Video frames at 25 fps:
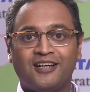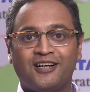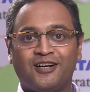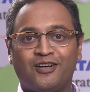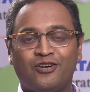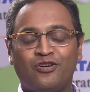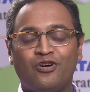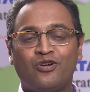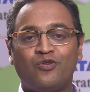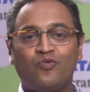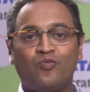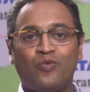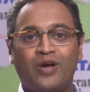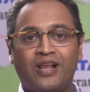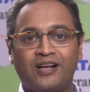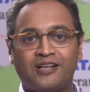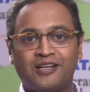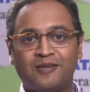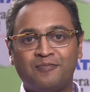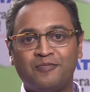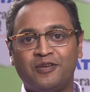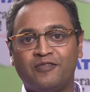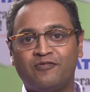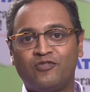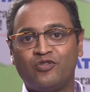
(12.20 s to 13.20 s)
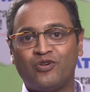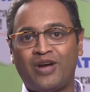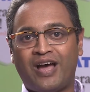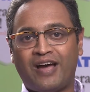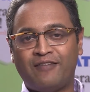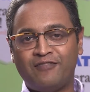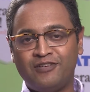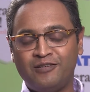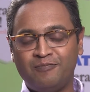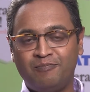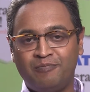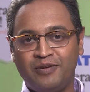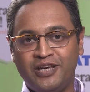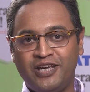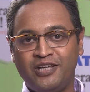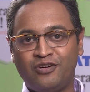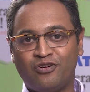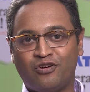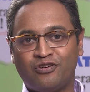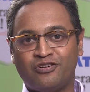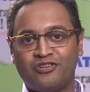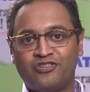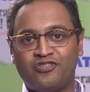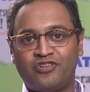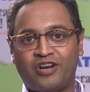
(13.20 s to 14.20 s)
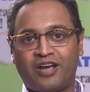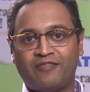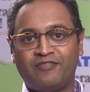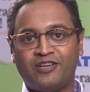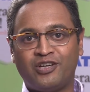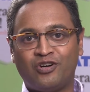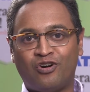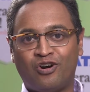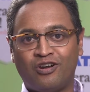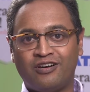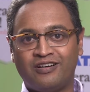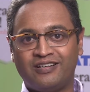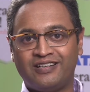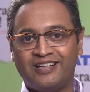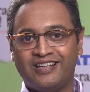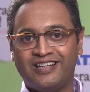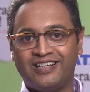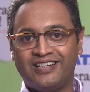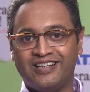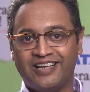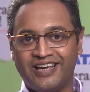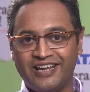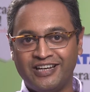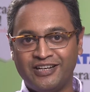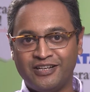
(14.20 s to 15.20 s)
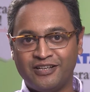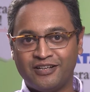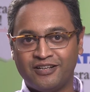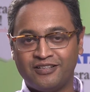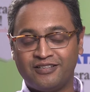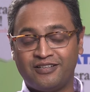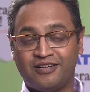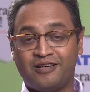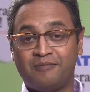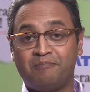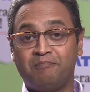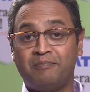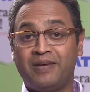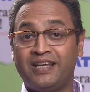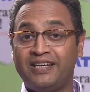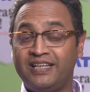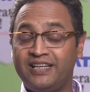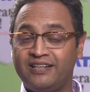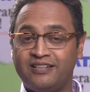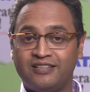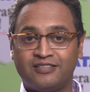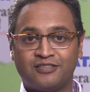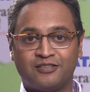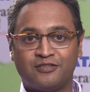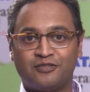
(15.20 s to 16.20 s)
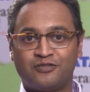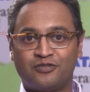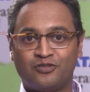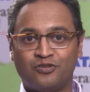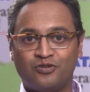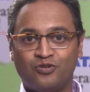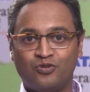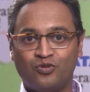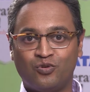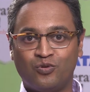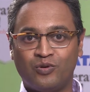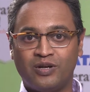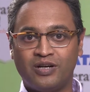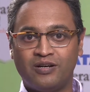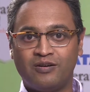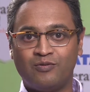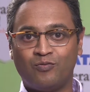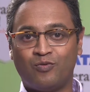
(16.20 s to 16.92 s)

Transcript: Hello and welcome. If you haven't been on a driving holiday in India, there are many reasons to do it.